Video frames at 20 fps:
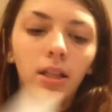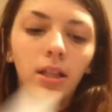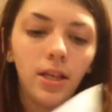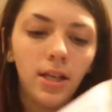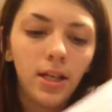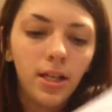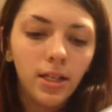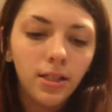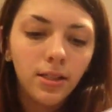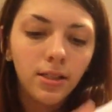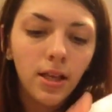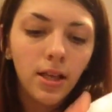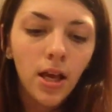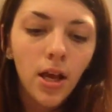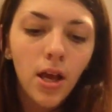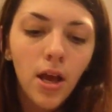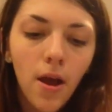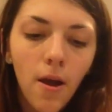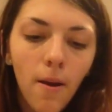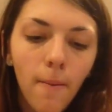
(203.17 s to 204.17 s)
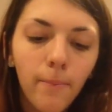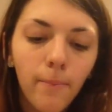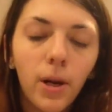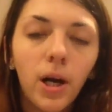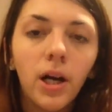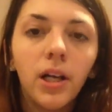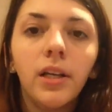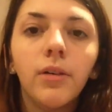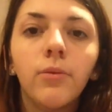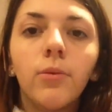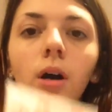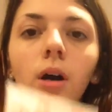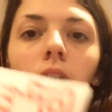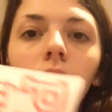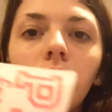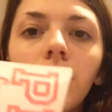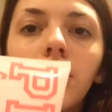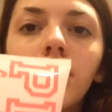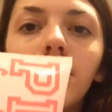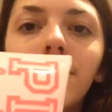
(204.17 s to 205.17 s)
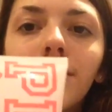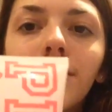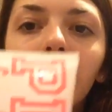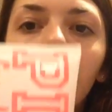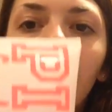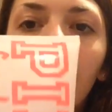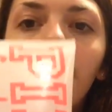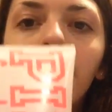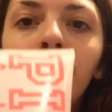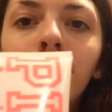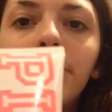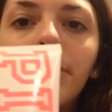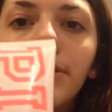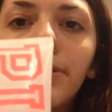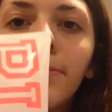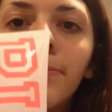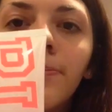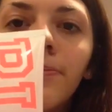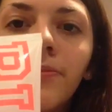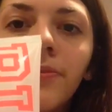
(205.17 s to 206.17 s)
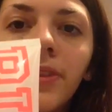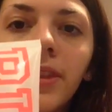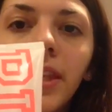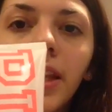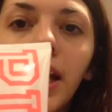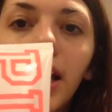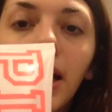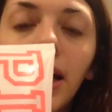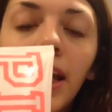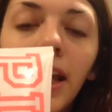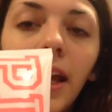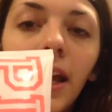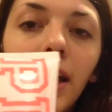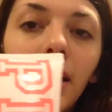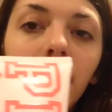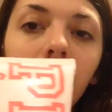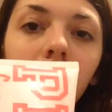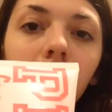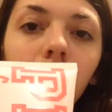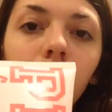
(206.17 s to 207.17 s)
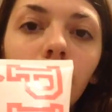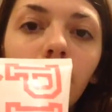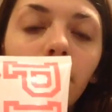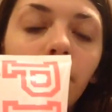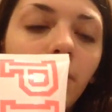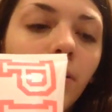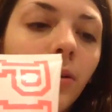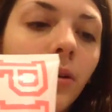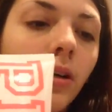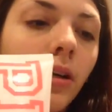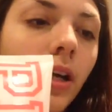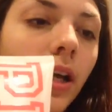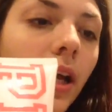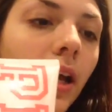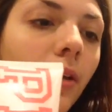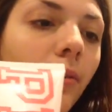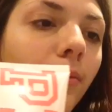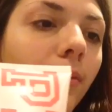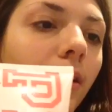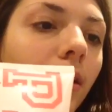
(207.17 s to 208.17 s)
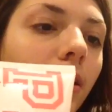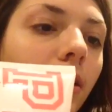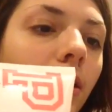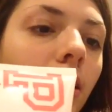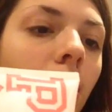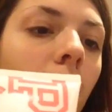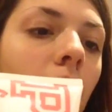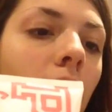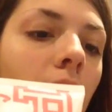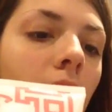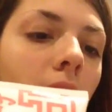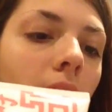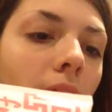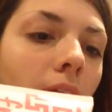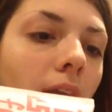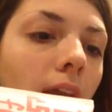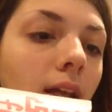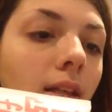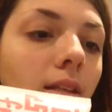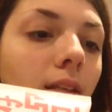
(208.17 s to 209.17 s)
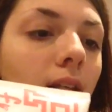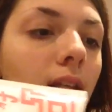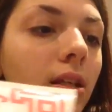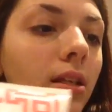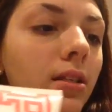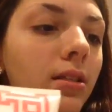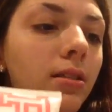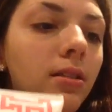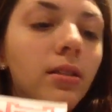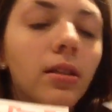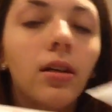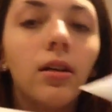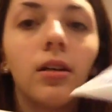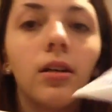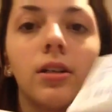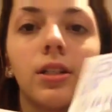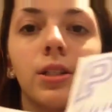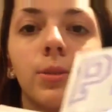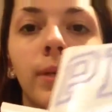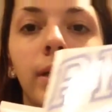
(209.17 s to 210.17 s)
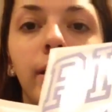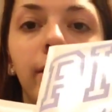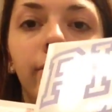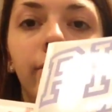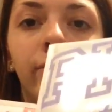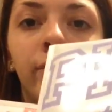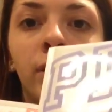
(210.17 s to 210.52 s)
these body wash and scrubs. I had these before, I had one. And these are Sweet and